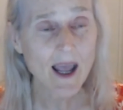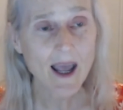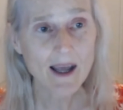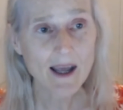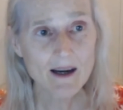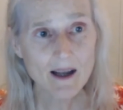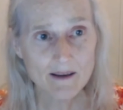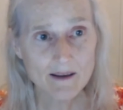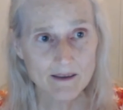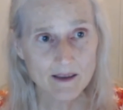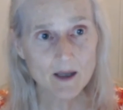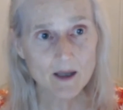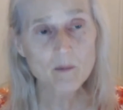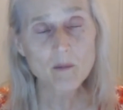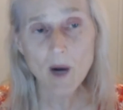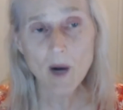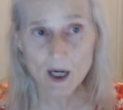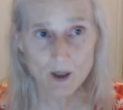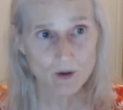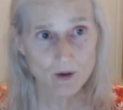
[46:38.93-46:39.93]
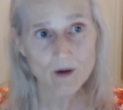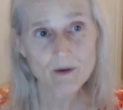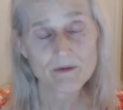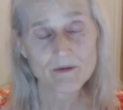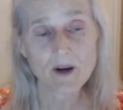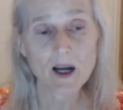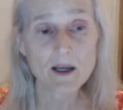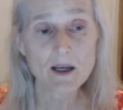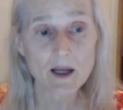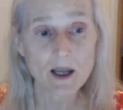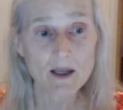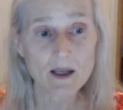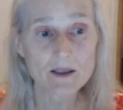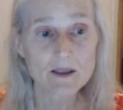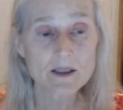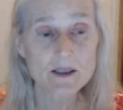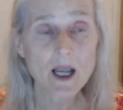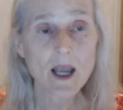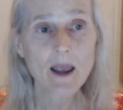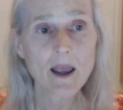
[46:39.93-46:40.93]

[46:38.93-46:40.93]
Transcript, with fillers: And I think microfinance,